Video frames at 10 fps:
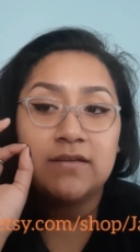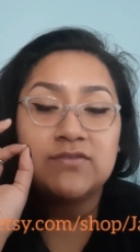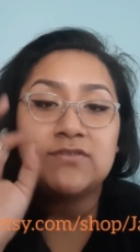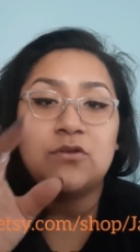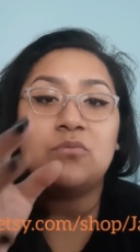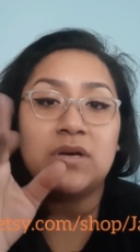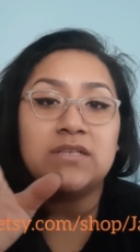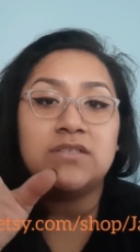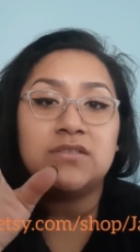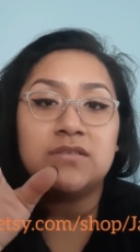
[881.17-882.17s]
so
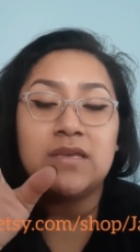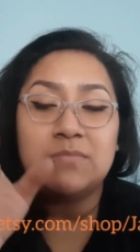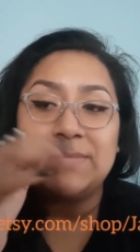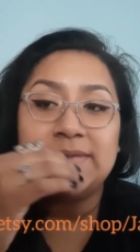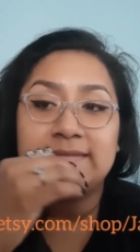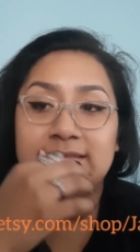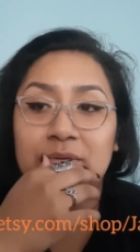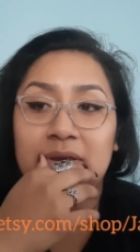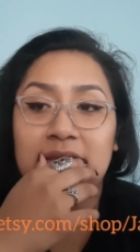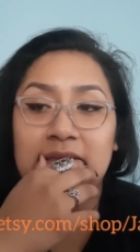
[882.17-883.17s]
much in my business
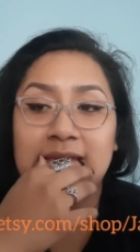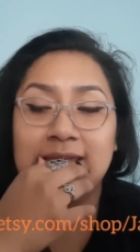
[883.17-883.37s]
already.